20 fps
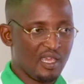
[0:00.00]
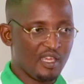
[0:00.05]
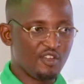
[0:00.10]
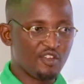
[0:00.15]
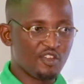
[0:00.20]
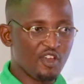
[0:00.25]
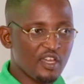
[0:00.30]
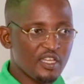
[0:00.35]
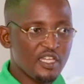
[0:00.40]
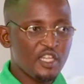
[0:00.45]

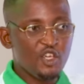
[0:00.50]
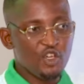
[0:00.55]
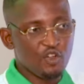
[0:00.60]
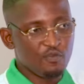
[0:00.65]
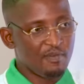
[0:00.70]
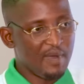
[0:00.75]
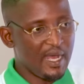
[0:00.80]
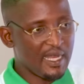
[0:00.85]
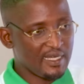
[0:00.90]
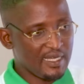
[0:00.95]

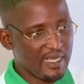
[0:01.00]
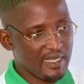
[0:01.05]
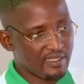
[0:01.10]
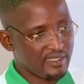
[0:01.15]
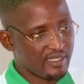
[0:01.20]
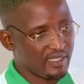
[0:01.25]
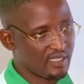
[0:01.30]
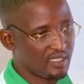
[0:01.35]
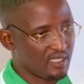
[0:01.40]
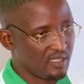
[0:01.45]
non-human
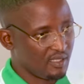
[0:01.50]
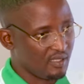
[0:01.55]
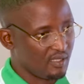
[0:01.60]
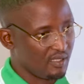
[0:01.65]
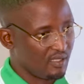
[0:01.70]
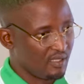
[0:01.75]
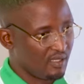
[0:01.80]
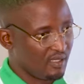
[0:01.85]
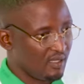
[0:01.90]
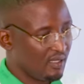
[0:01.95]
entity
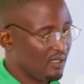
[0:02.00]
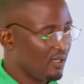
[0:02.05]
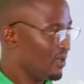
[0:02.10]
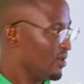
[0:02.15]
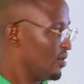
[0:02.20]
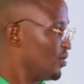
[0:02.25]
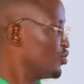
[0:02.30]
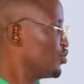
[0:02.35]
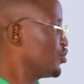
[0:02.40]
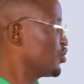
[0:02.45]

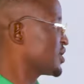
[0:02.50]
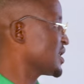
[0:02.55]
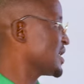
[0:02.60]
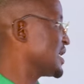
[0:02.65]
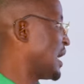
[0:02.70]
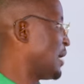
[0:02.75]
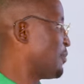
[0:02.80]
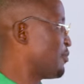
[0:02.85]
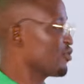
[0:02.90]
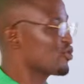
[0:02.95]

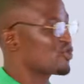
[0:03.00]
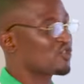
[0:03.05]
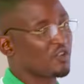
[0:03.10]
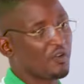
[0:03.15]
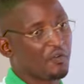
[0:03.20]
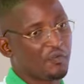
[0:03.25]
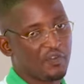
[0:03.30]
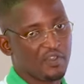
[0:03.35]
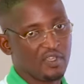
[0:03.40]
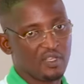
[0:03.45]
using
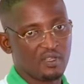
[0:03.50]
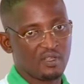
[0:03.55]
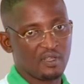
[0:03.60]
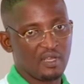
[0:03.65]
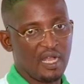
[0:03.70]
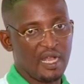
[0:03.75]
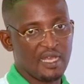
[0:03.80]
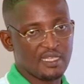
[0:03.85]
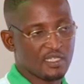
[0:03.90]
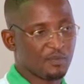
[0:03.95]
apostrophe
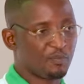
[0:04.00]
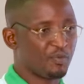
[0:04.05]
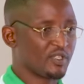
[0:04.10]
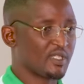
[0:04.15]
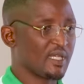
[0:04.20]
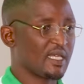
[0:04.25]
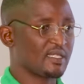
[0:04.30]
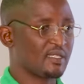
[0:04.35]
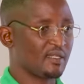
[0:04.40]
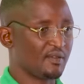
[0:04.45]
as a
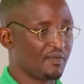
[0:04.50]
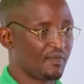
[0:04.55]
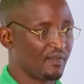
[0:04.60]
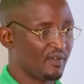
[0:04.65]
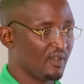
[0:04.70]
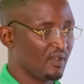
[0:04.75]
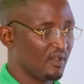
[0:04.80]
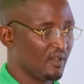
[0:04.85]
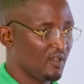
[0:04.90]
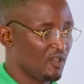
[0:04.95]
possessive.
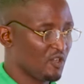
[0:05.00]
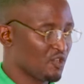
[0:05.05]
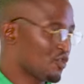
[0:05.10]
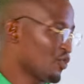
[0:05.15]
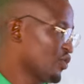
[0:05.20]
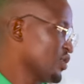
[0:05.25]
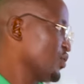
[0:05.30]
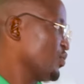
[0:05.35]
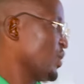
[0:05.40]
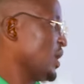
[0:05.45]

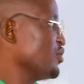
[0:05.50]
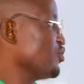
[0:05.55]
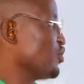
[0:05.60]
So the way